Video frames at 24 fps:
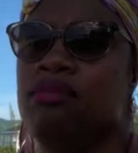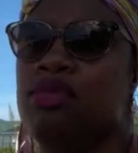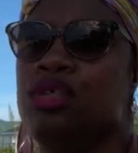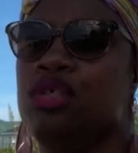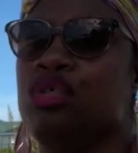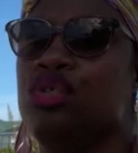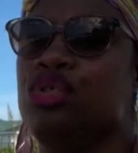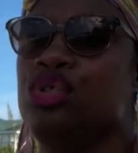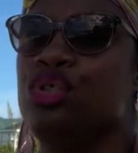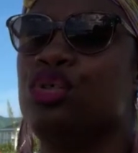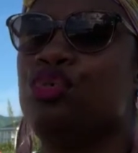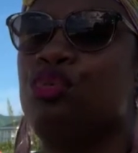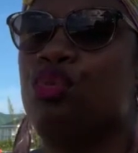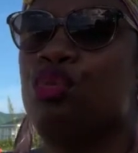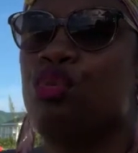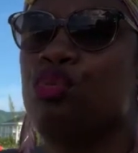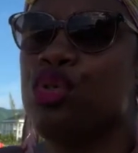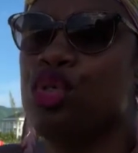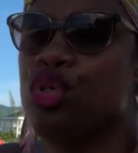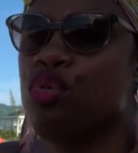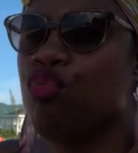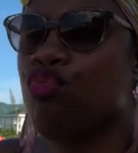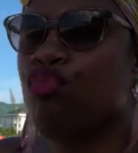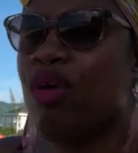
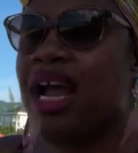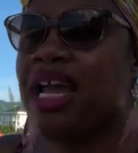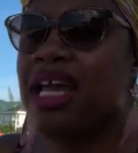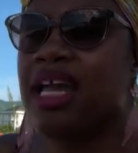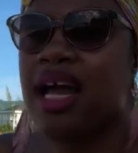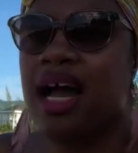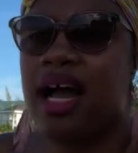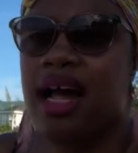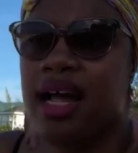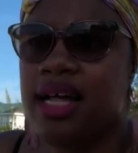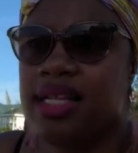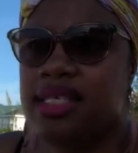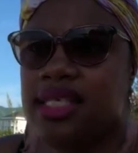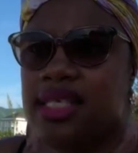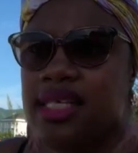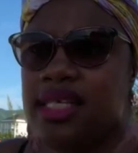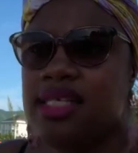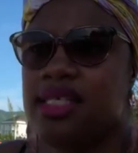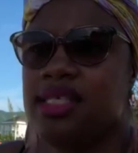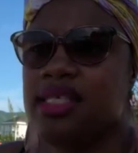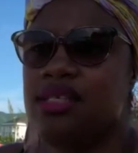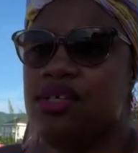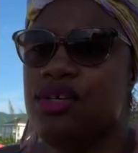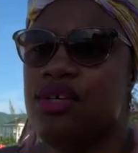to write
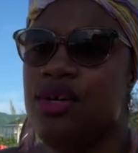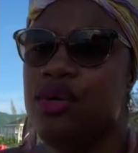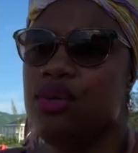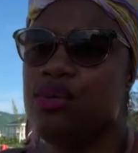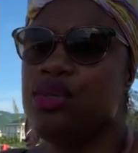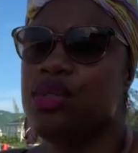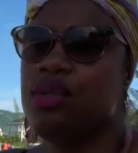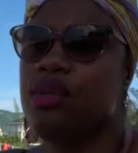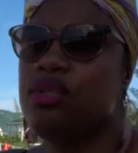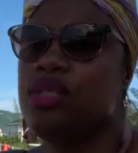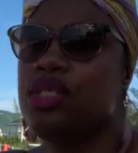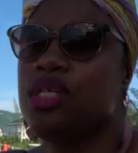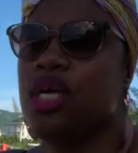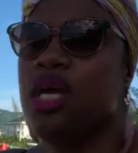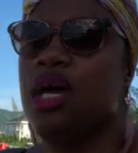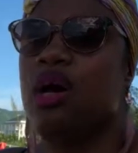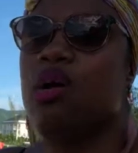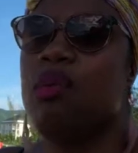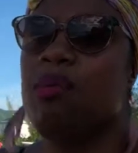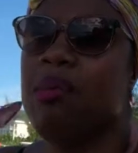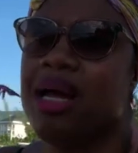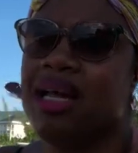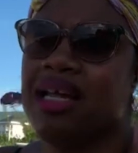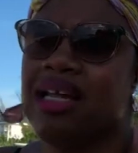content, to
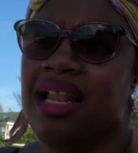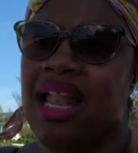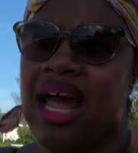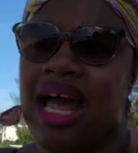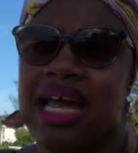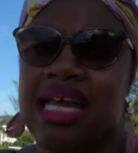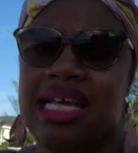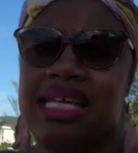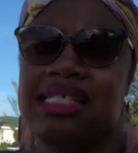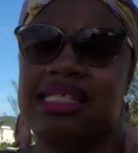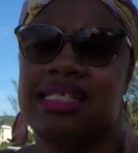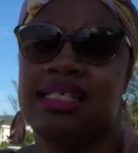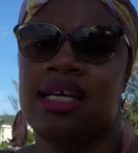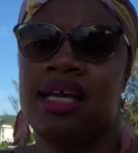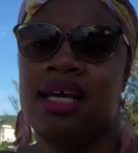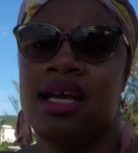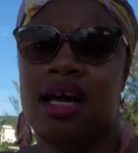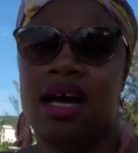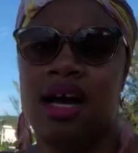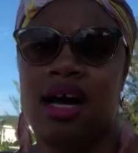help my clients